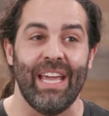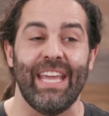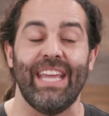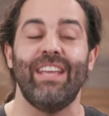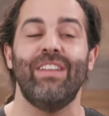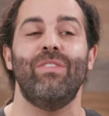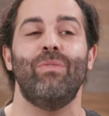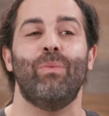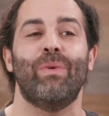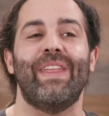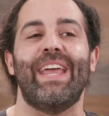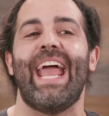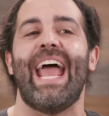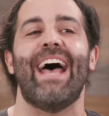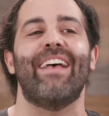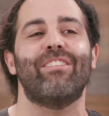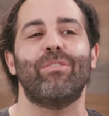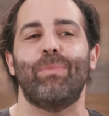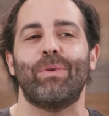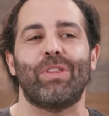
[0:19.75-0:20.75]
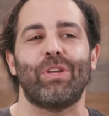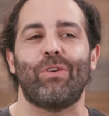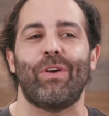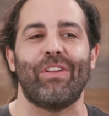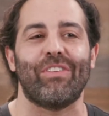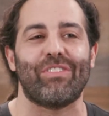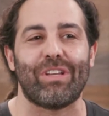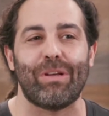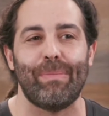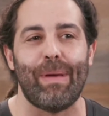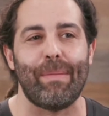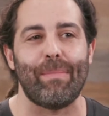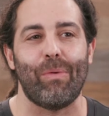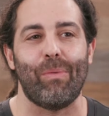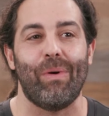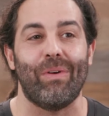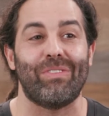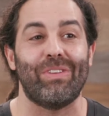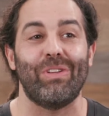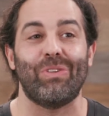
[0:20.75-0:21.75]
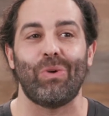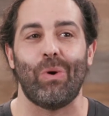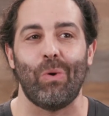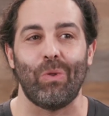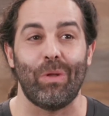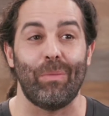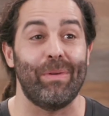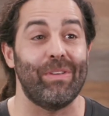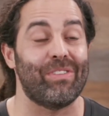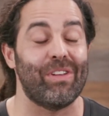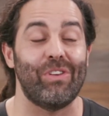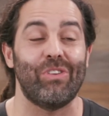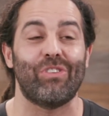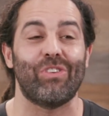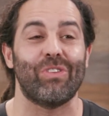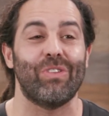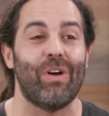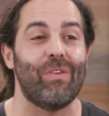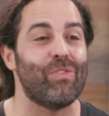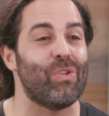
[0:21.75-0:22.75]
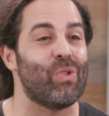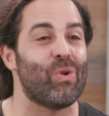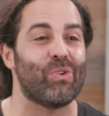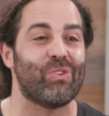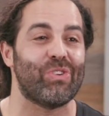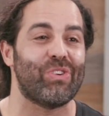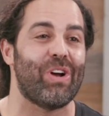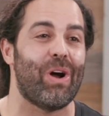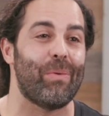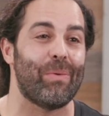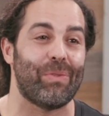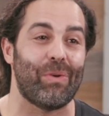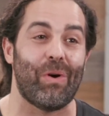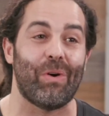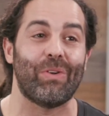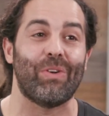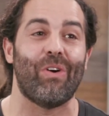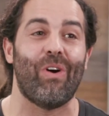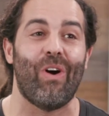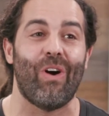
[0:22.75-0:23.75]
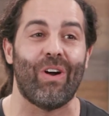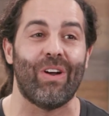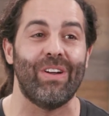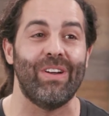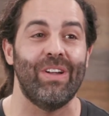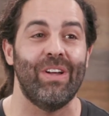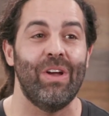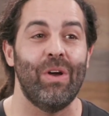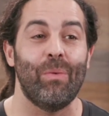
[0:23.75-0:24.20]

He, when they asked him what the greatest commandment was, he told them, He said, You should love the Lord your God with all your heart,